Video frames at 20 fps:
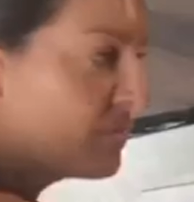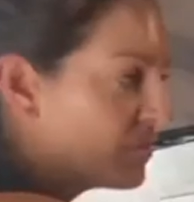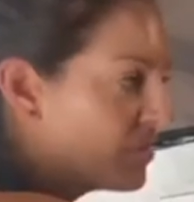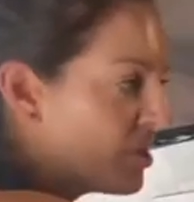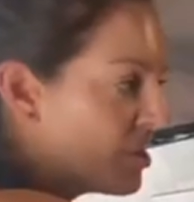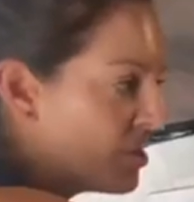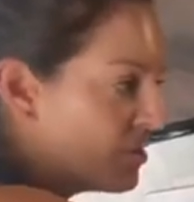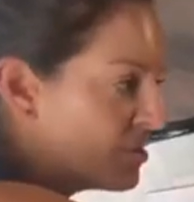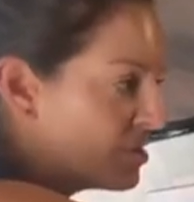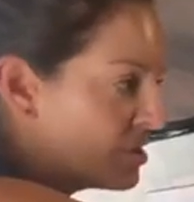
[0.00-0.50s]

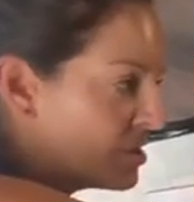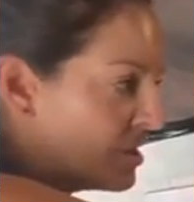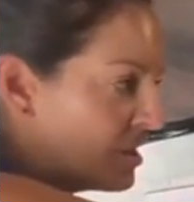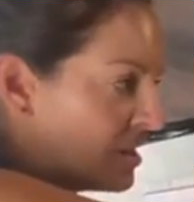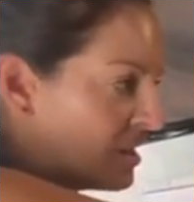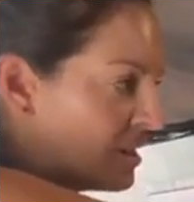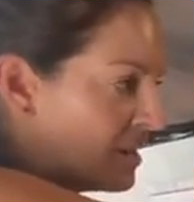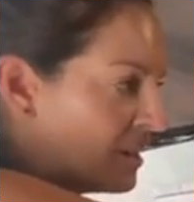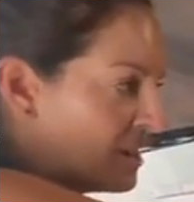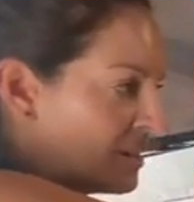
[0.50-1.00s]

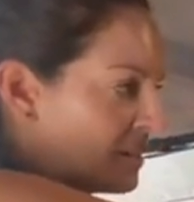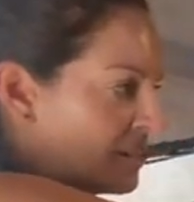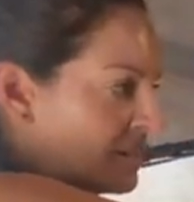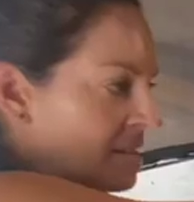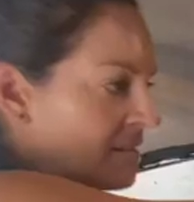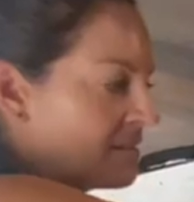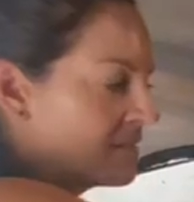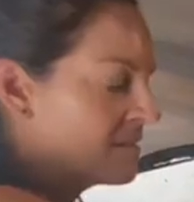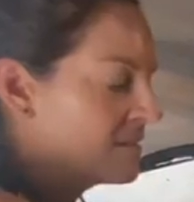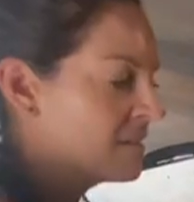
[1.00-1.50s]
lotion,
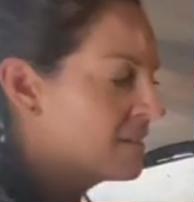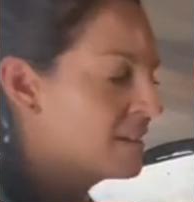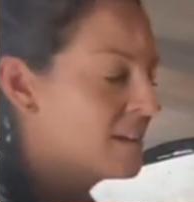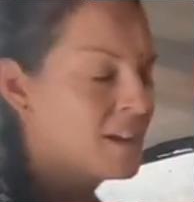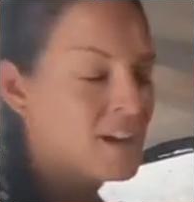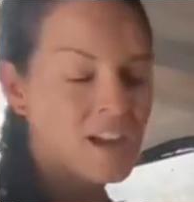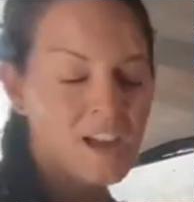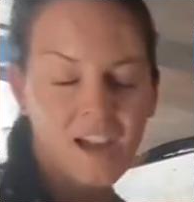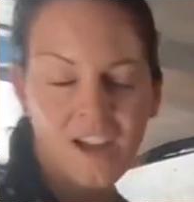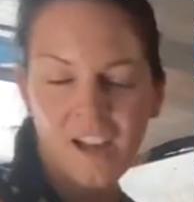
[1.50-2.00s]

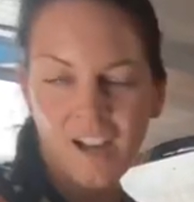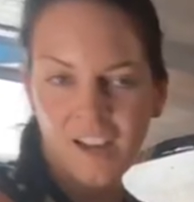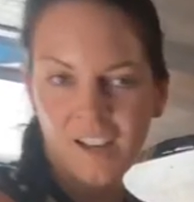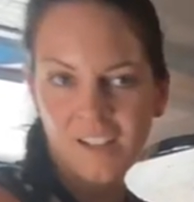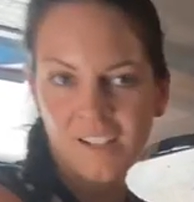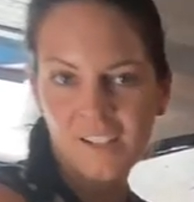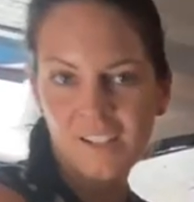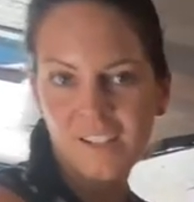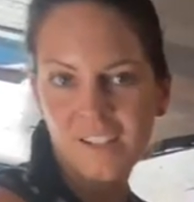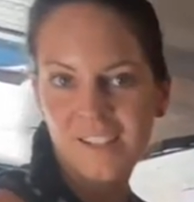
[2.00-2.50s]

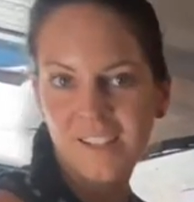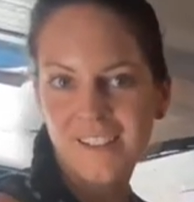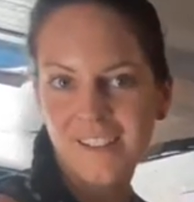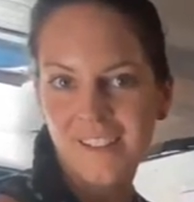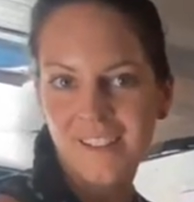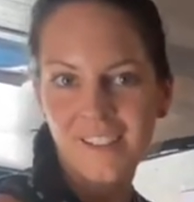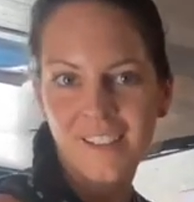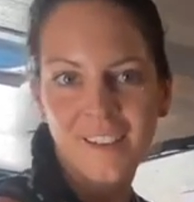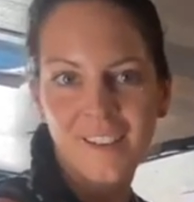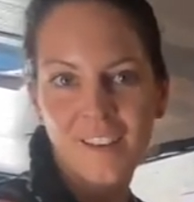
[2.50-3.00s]
and
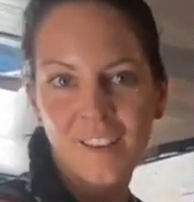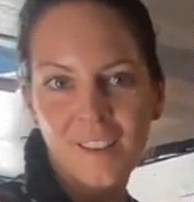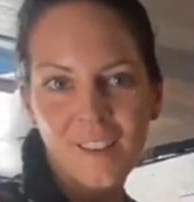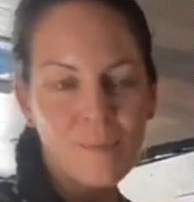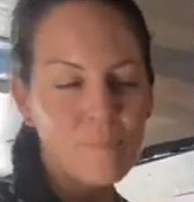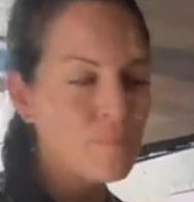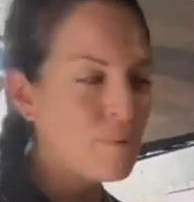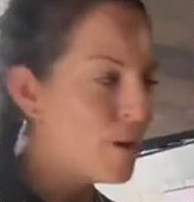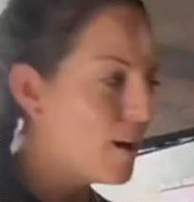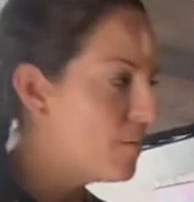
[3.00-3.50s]

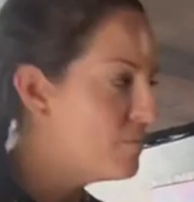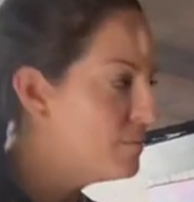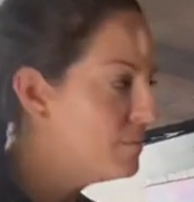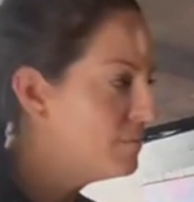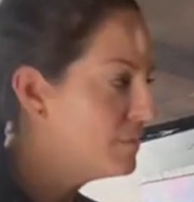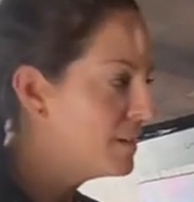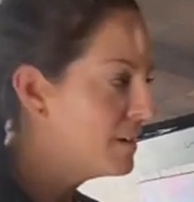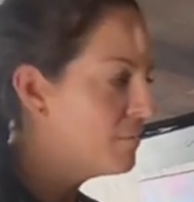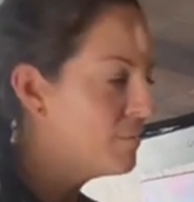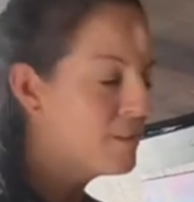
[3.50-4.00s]

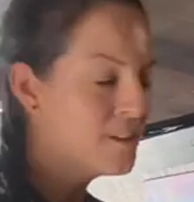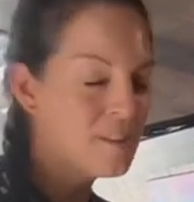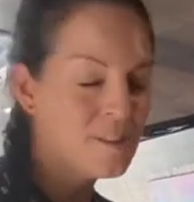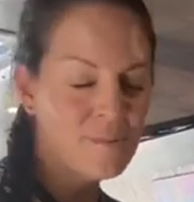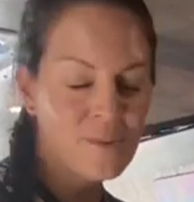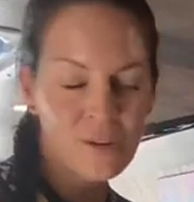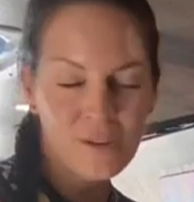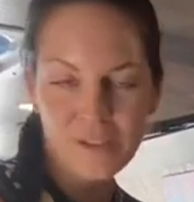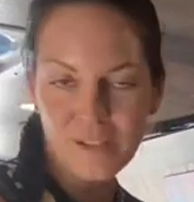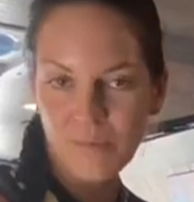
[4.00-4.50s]
probably one of the
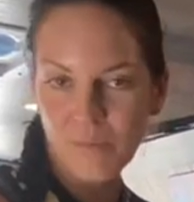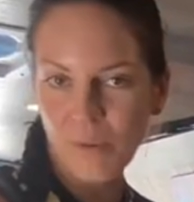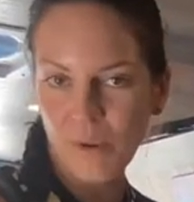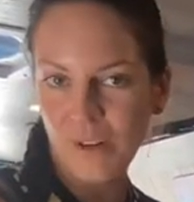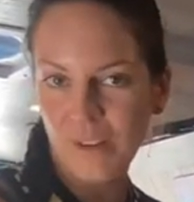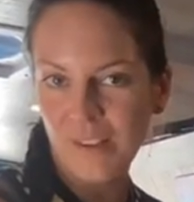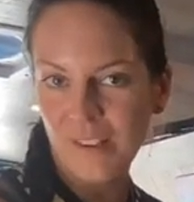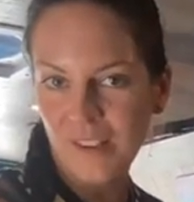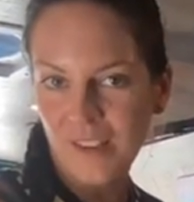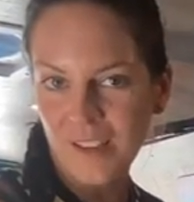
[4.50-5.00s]
most
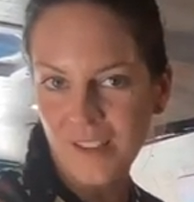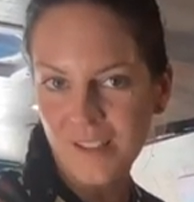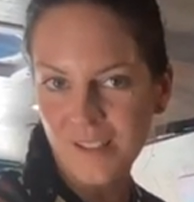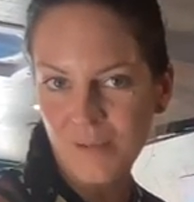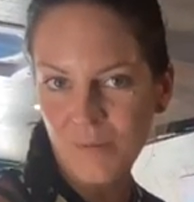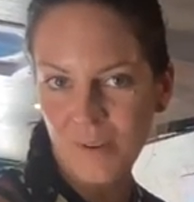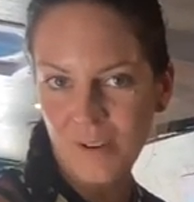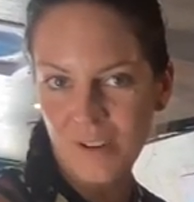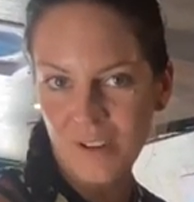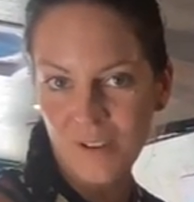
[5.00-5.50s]
important things
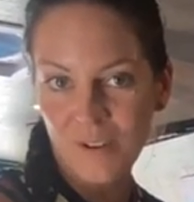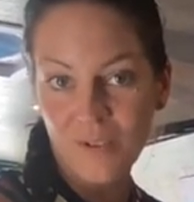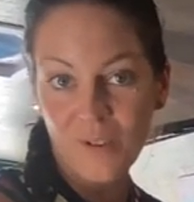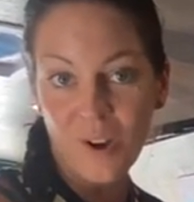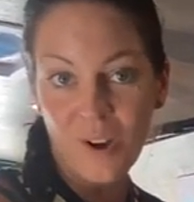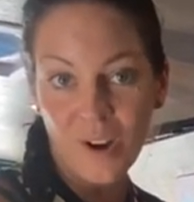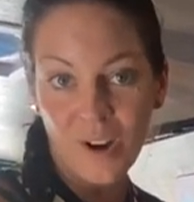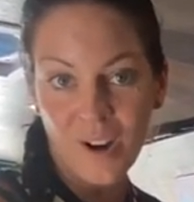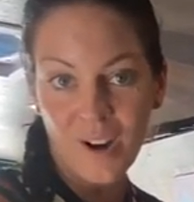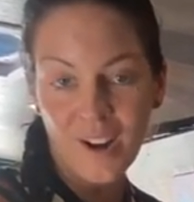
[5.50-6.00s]
when you
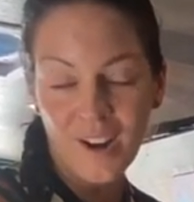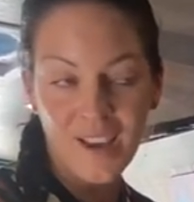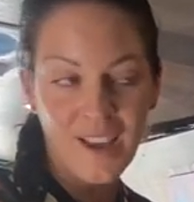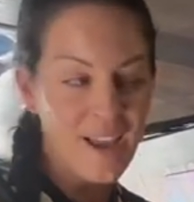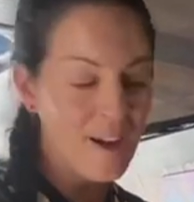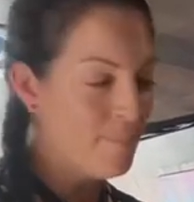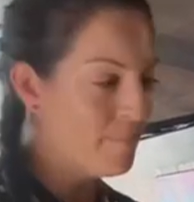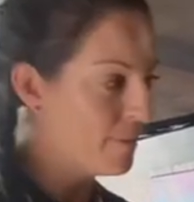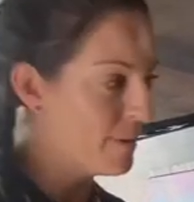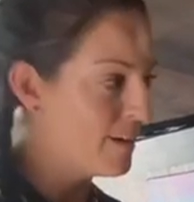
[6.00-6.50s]
are
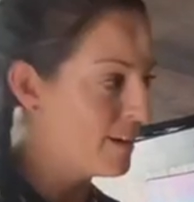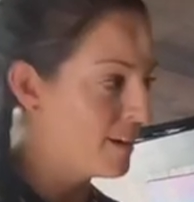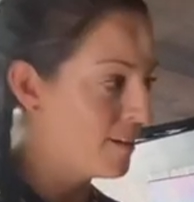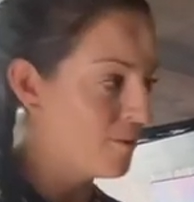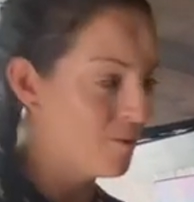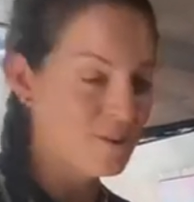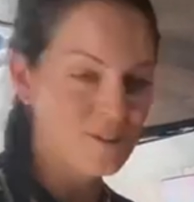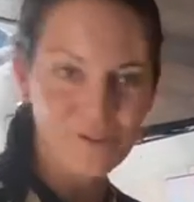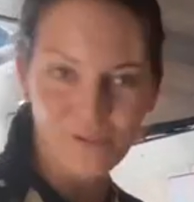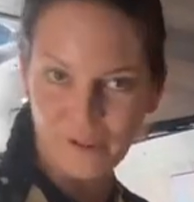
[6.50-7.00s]
camping
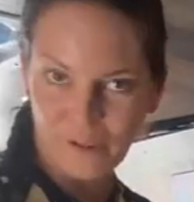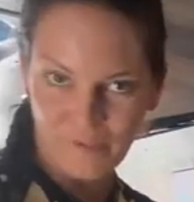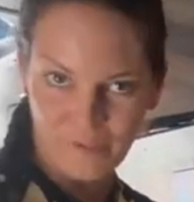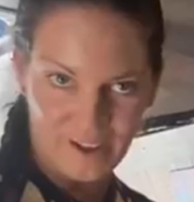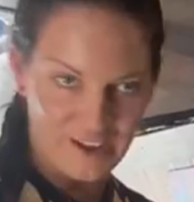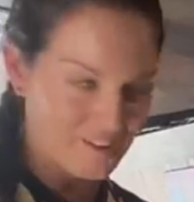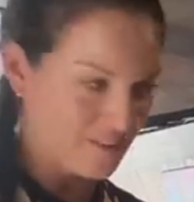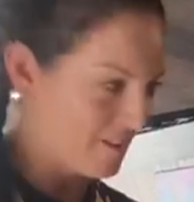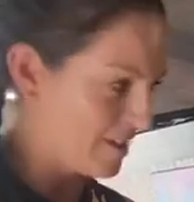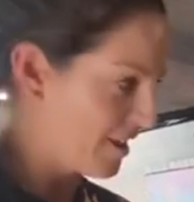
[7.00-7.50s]
or doing
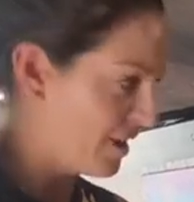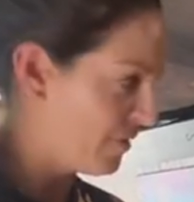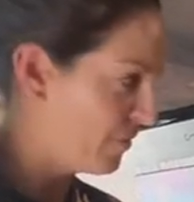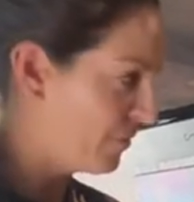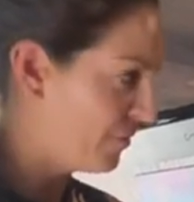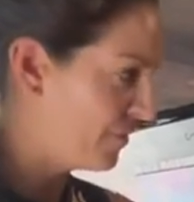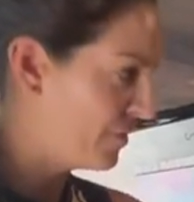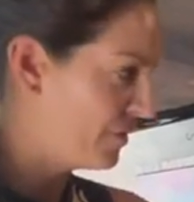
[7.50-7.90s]
van life,